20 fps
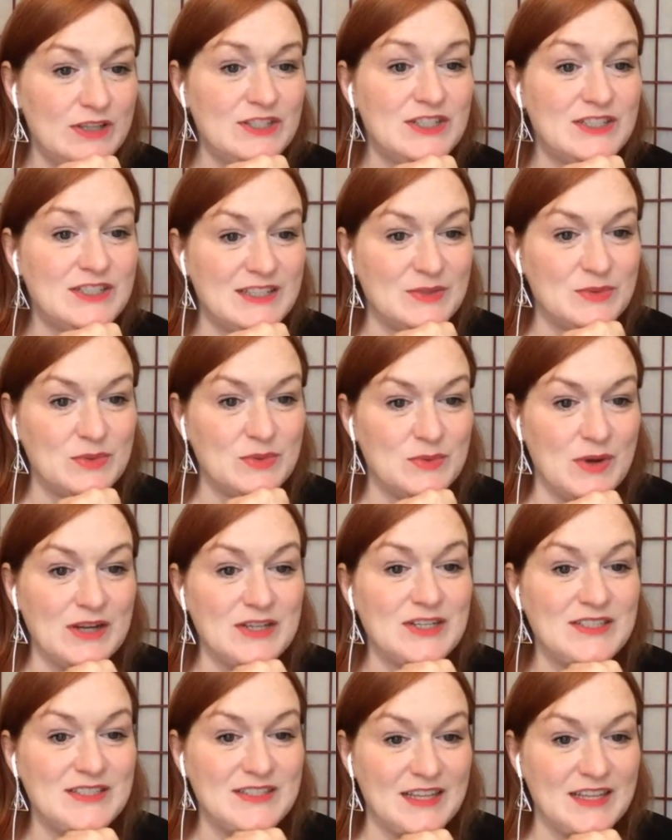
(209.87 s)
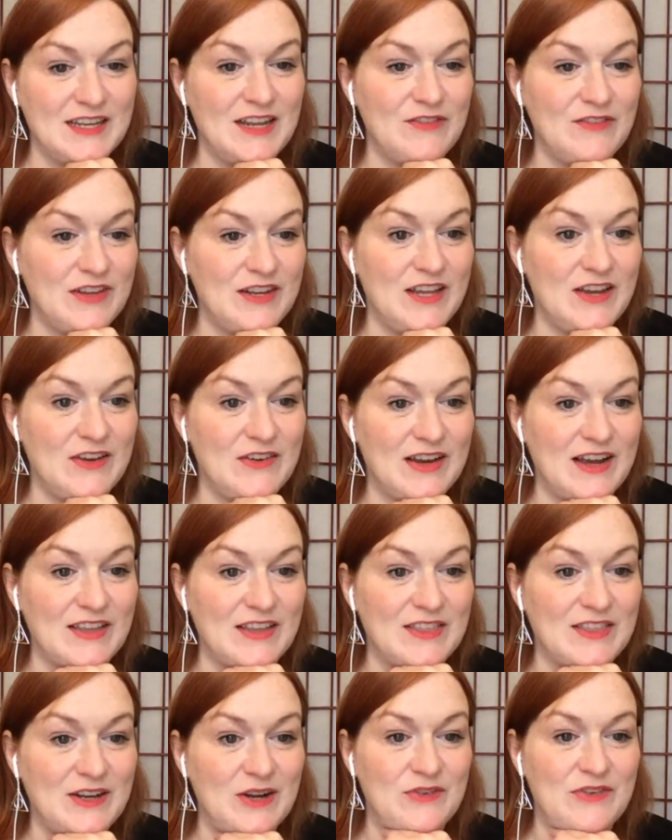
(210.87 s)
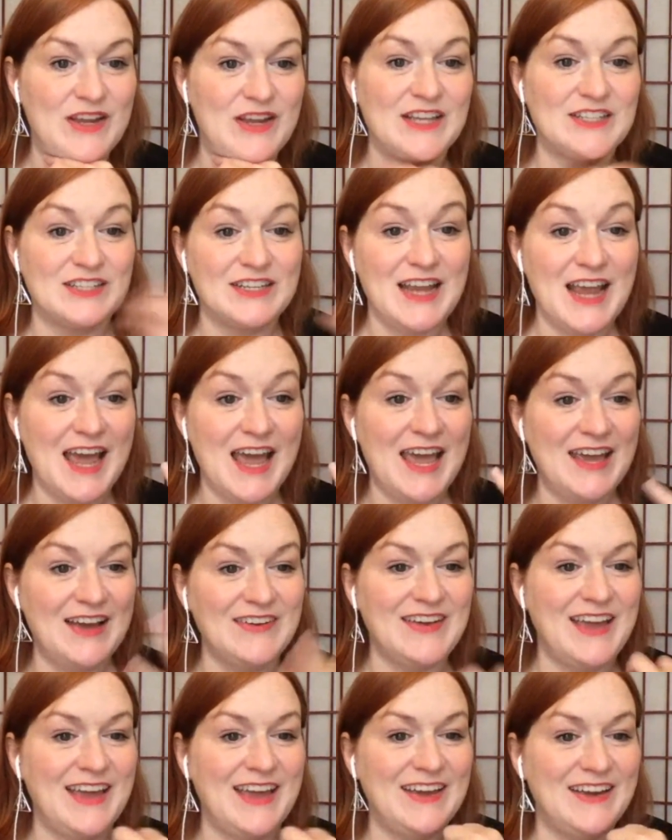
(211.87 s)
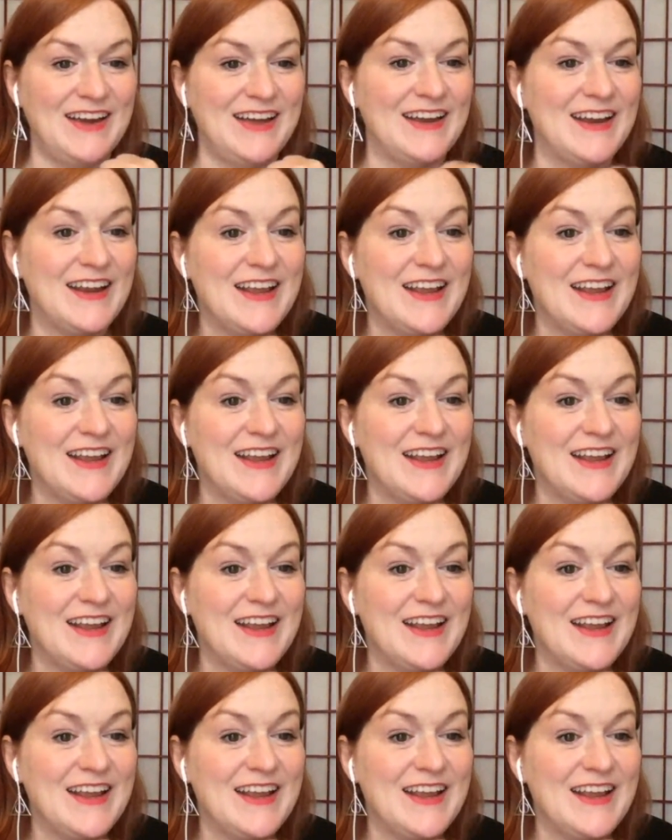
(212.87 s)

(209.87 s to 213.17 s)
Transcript: says was watching Sunday video and got the notification. Yay! Okay, good.